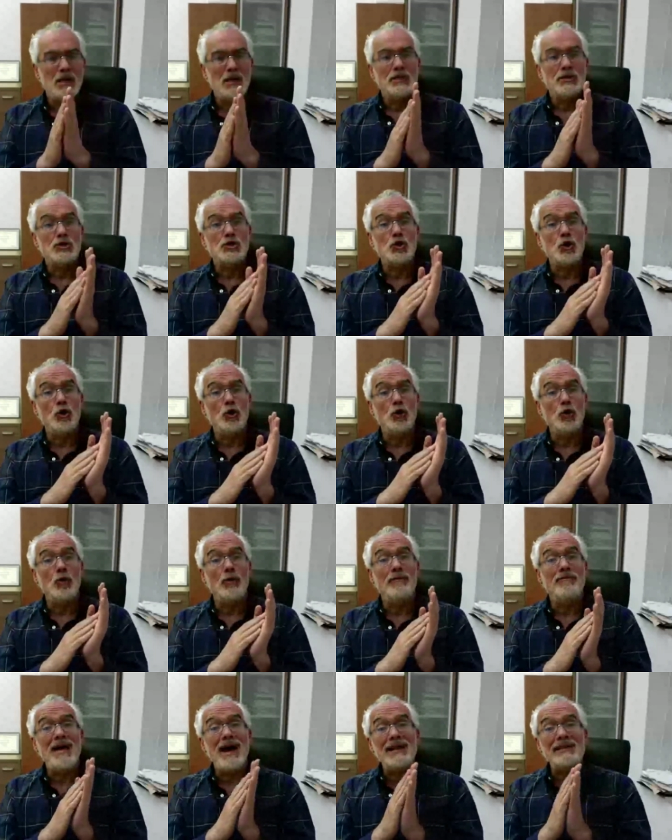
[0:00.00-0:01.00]

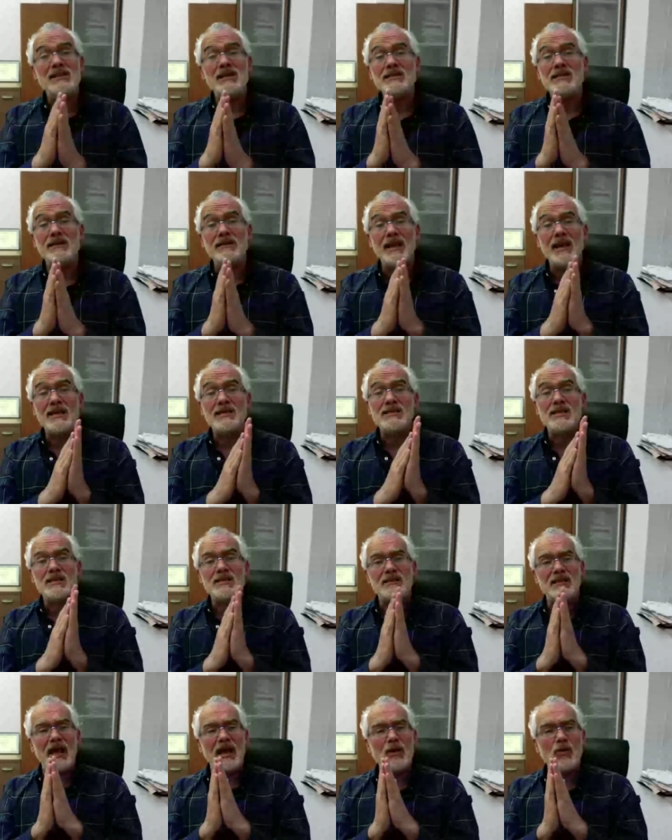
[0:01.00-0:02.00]
So that doesn't
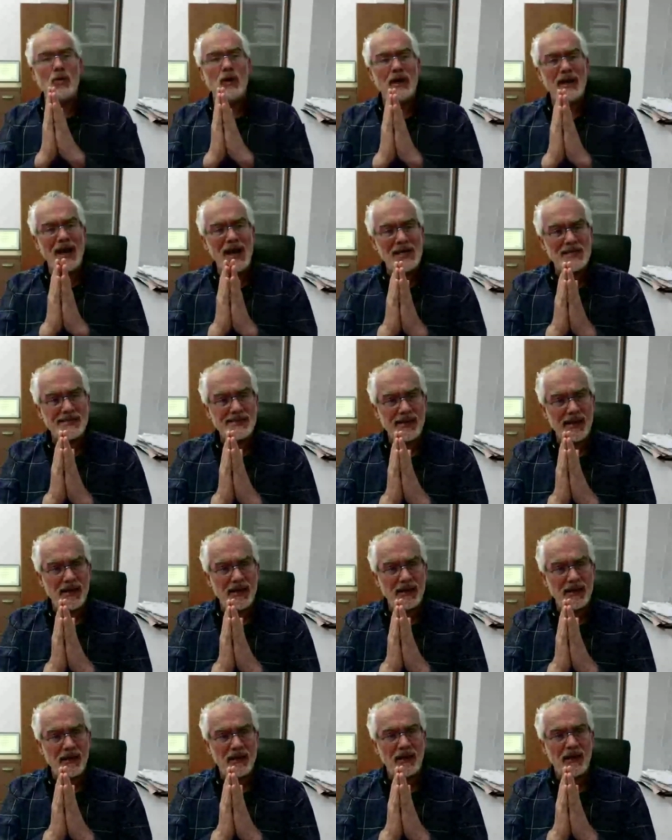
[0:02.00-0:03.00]
exist anywhere else
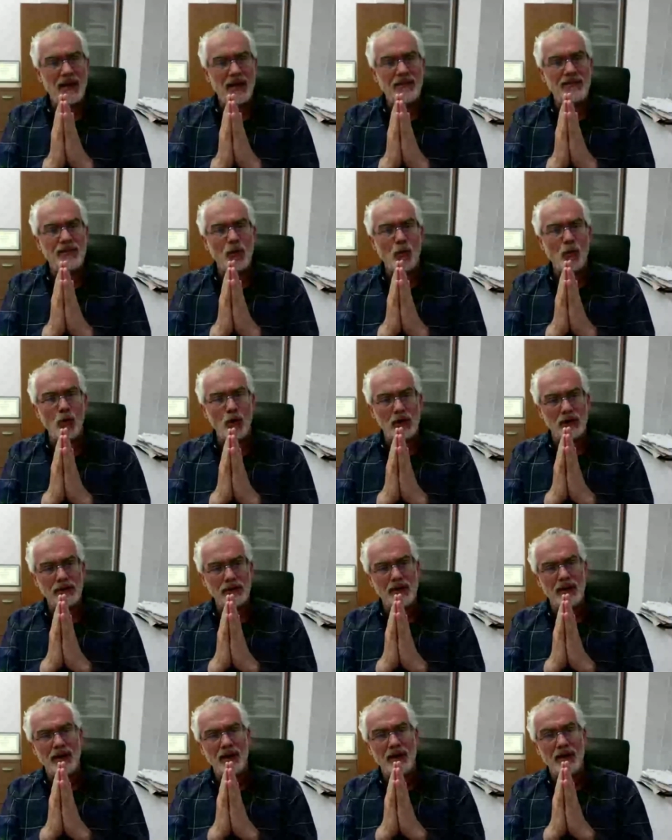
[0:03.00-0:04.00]
in the world.
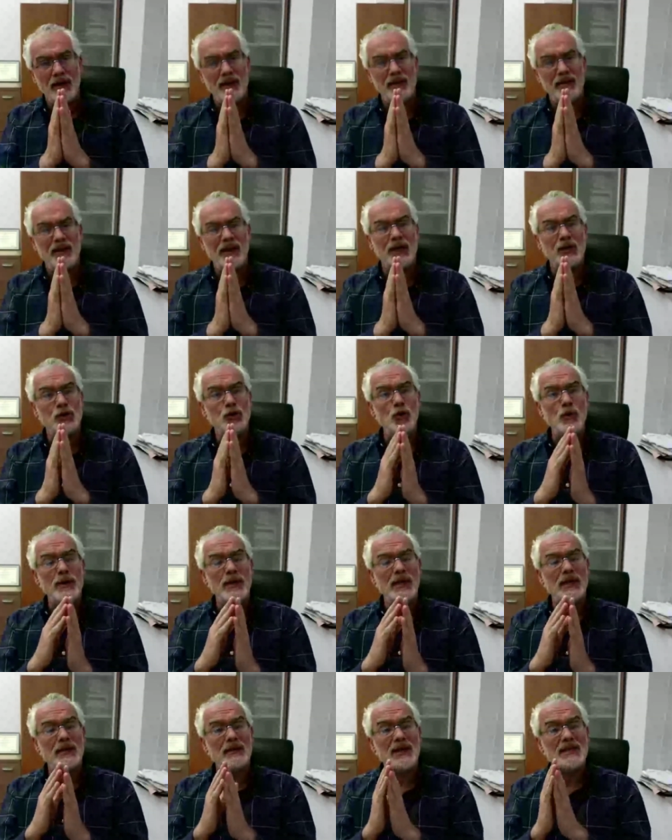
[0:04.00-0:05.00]
They're doing
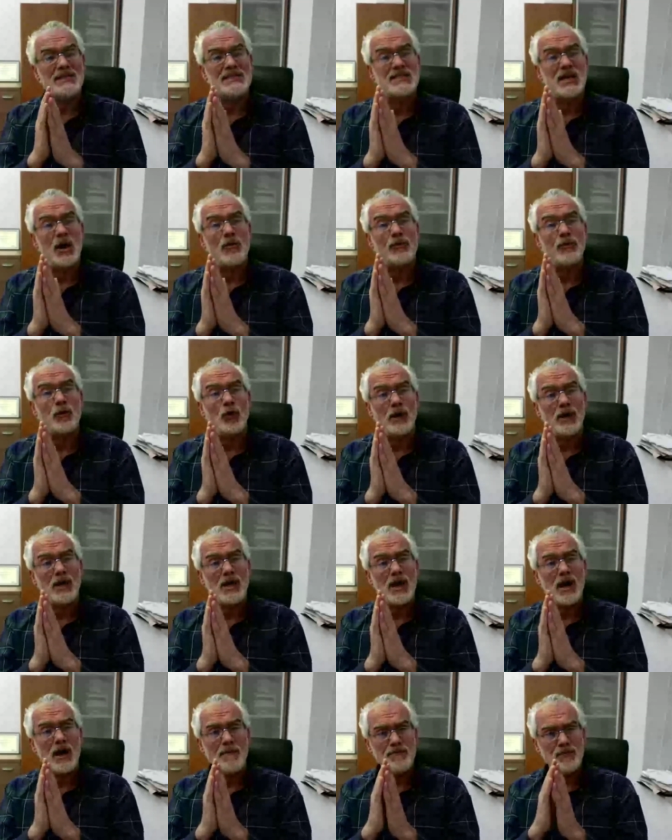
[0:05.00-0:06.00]
it in South
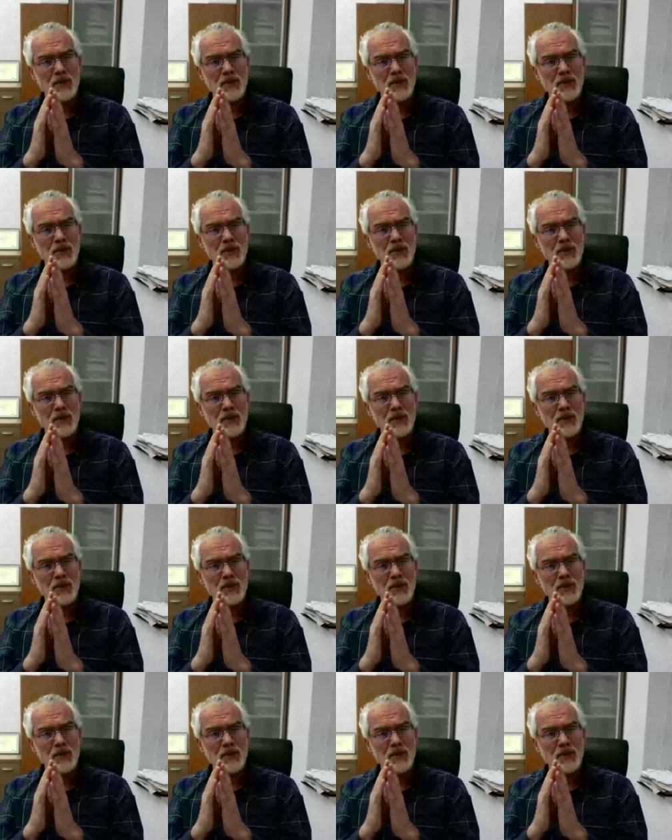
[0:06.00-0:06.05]
Korea